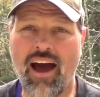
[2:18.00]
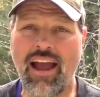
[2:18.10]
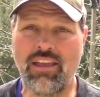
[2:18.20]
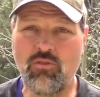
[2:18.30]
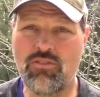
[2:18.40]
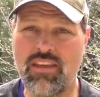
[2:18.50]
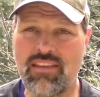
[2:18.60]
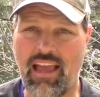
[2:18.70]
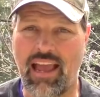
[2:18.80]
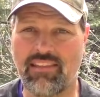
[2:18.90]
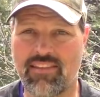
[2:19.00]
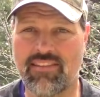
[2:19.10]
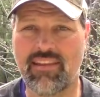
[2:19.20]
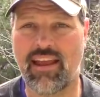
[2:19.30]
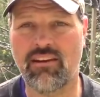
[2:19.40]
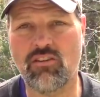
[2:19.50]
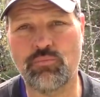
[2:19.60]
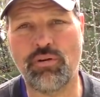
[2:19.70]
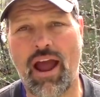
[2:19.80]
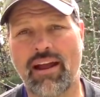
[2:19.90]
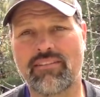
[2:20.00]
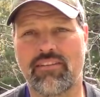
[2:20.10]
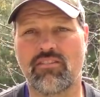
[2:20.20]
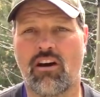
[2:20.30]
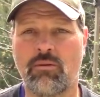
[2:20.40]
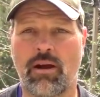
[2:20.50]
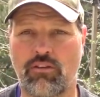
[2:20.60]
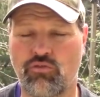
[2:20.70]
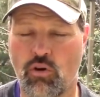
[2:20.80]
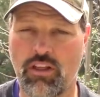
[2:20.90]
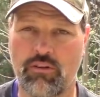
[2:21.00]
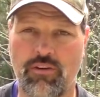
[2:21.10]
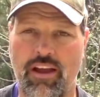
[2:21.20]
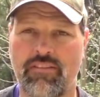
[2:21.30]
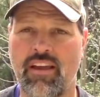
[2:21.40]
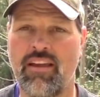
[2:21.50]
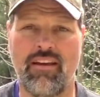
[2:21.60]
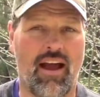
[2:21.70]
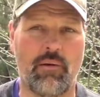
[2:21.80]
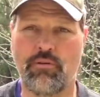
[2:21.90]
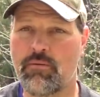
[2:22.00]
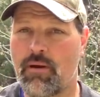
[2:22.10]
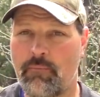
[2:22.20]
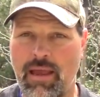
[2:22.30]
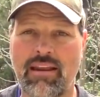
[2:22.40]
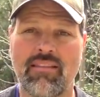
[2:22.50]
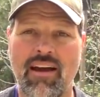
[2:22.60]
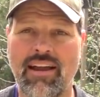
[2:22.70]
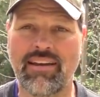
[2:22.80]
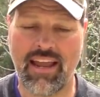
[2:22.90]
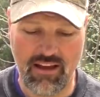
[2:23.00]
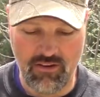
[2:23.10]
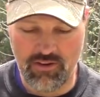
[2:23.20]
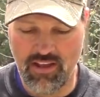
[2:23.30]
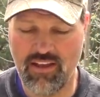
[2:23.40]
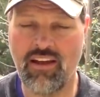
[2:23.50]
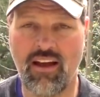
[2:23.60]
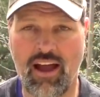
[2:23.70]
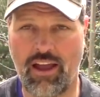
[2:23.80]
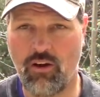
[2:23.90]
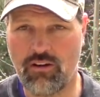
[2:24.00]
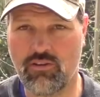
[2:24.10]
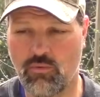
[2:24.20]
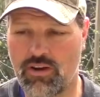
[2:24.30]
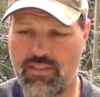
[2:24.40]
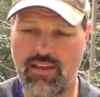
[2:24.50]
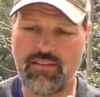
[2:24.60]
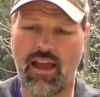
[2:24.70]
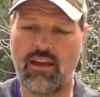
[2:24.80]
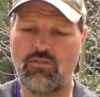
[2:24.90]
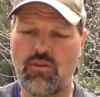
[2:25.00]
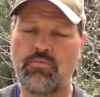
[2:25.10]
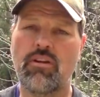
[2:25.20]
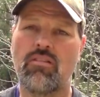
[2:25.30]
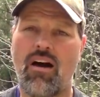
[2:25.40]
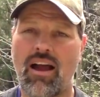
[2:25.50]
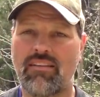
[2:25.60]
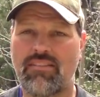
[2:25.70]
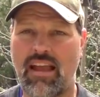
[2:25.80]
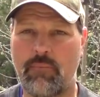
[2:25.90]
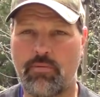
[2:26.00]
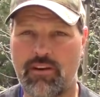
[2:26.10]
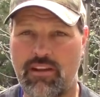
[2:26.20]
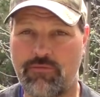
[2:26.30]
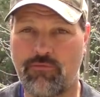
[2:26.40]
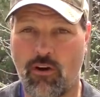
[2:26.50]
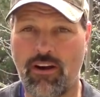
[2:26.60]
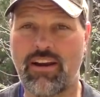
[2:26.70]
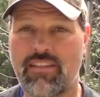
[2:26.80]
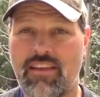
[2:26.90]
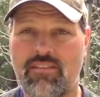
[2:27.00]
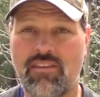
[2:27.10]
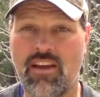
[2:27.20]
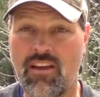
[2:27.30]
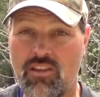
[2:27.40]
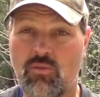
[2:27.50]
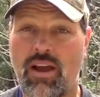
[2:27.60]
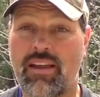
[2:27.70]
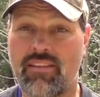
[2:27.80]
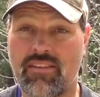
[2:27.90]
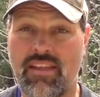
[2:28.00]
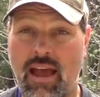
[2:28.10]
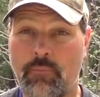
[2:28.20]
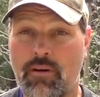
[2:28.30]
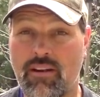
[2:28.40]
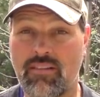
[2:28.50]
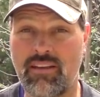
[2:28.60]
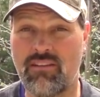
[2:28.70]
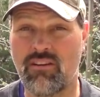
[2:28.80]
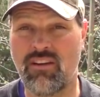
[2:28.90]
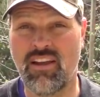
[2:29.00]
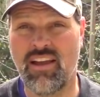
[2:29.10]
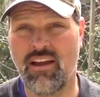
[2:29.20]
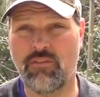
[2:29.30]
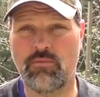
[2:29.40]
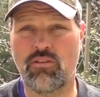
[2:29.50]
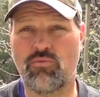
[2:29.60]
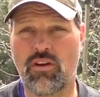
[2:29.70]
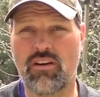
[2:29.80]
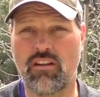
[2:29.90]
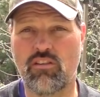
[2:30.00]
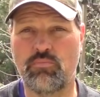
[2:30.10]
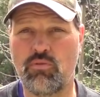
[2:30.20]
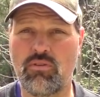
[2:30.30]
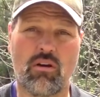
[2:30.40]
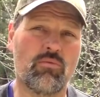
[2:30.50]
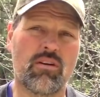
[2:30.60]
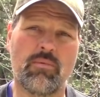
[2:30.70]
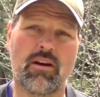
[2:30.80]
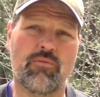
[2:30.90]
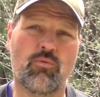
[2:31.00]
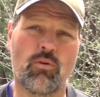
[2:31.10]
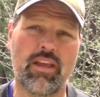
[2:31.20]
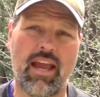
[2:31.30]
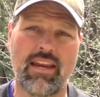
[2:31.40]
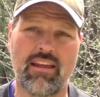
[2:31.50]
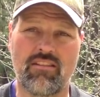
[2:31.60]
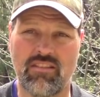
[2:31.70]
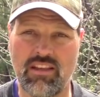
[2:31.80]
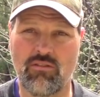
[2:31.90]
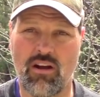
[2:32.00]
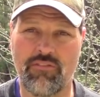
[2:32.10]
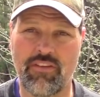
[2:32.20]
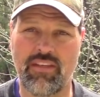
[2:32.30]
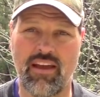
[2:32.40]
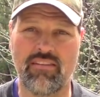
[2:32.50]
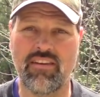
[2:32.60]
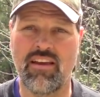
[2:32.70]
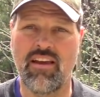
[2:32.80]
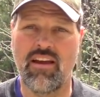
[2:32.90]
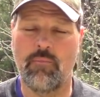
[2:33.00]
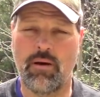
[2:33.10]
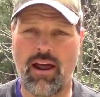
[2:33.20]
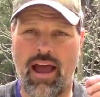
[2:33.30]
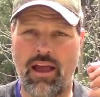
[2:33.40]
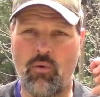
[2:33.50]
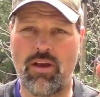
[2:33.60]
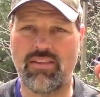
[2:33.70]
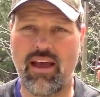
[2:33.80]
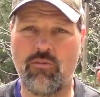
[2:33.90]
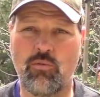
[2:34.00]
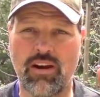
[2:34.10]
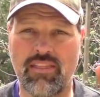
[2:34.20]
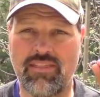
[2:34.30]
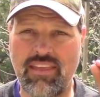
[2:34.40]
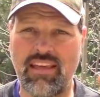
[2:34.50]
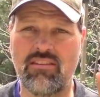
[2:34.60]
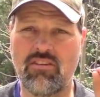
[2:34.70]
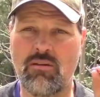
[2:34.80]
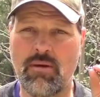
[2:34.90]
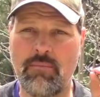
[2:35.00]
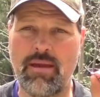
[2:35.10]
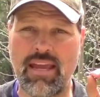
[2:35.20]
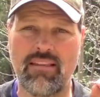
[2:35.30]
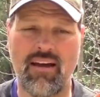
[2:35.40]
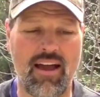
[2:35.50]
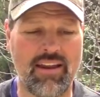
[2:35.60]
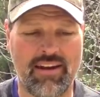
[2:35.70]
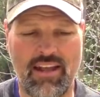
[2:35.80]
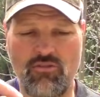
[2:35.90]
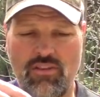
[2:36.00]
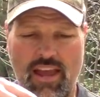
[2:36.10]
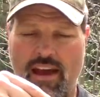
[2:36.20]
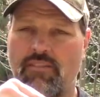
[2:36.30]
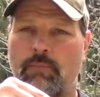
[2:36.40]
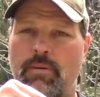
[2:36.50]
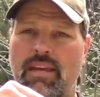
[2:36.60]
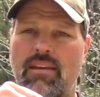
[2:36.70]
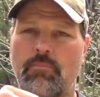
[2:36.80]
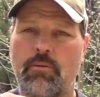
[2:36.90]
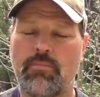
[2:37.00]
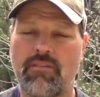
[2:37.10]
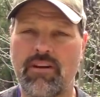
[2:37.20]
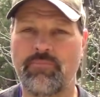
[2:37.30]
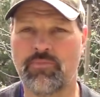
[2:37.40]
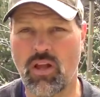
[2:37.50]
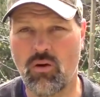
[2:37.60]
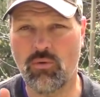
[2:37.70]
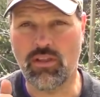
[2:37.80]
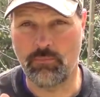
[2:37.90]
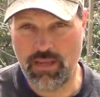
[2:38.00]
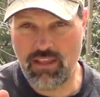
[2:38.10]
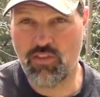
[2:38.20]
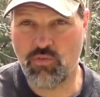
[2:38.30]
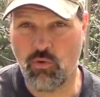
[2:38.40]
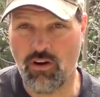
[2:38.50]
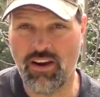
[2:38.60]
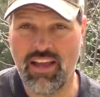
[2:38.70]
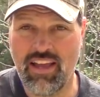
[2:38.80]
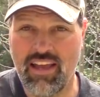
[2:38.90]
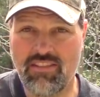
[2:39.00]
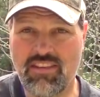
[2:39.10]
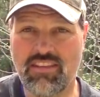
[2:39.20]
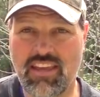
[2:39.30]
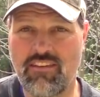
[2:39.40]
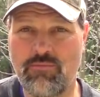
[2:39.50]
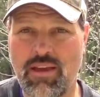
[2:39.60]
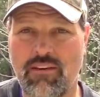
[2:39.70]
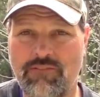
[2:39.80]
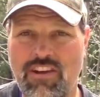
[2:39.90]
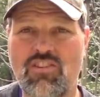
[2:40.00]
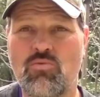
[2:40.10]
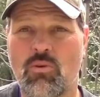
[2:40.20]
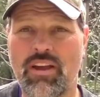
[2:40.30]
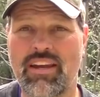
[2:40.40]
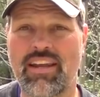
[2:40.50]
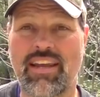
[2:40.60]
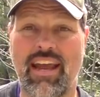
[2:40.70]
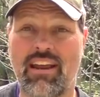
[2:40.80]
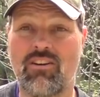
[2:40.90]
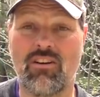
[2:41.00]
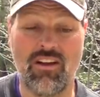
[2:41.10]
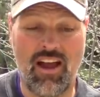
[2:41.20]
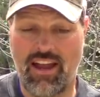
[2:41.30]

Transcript: I use these as standard practice on my trolling rigs. I bring my main line down, I hook to one of these. I usually put a lock snap on the far end of this so I can snap on a leader. If I'm just running a spoon, I'll run about a 48 inch leader off of this. But I always have one of these on my main line and I usually have a bead up above it. What the bead's for is just to give me a visual indicator.